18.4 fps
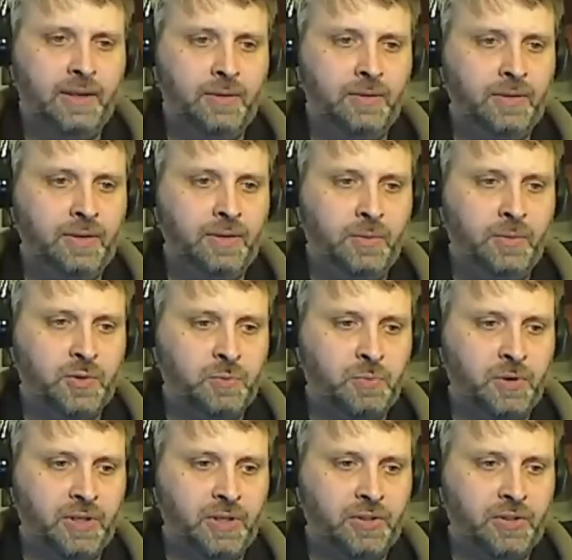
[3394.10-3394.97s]
he, he was
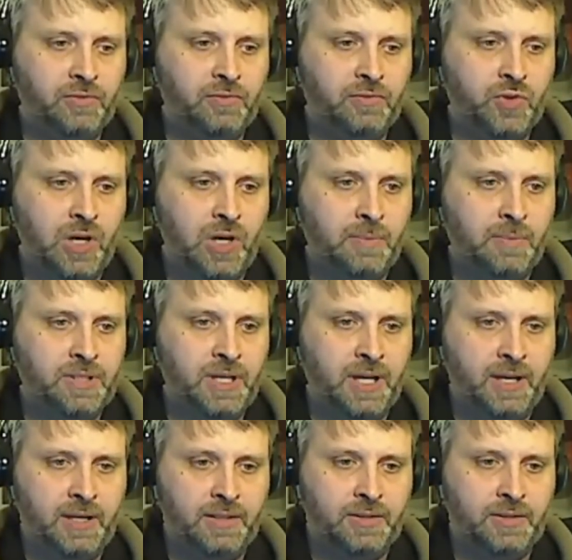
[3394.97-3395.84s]
pretty
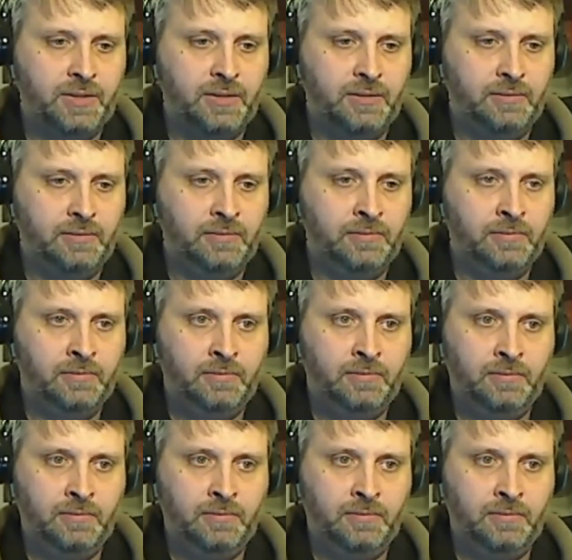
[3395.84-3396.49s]
traumatized and.